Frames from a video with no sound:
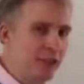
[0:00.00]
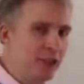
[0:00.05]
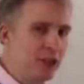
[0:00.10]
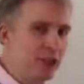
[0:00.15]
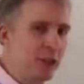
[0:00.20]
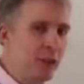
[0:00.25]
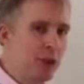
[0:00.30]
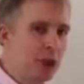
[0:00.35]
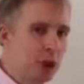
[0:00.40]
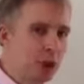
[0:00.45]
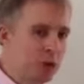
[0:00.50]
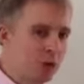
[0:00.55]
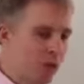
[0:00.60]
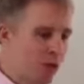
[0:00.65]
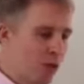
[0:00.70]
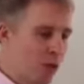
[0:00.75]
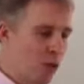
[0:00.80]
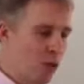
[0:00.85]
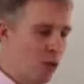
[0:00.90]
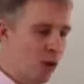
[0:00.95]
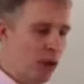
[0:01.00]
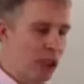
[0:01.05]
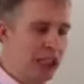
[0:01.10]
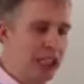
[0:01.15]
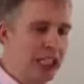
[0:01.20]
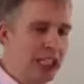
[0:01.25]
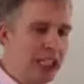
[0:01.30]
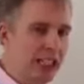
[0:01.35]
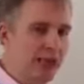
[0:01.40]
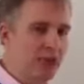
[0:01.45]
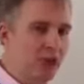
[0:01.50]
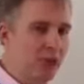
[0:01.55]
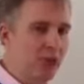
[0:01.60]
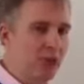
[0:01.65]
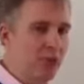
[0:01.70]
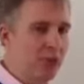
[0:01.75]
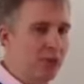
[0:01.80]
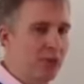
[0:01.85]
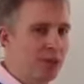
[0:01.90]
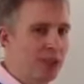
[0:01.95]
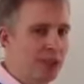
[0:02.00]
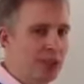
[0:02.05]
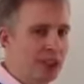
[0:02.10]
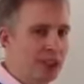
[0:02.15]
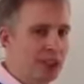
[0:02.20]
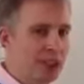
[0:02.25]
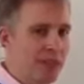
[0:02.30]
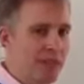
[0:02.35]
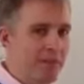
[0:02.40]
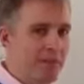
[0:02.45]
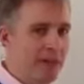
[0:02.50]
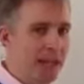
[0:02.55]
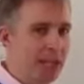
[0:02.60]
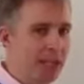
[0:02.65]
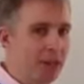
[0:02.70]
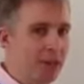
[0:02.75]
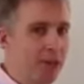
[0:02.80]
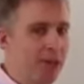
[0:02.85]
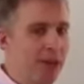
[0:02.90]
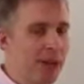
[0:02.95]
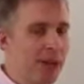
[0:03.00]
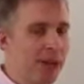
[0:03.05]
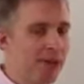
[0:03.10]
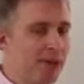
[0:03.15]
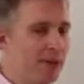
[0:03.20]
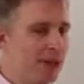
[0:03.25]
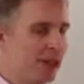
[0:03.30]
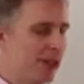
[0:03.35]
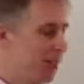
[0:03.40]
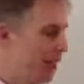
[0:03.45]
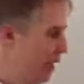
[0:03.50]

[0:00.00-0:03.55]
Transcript: responsible for what leaves your premises, and you're paying for it.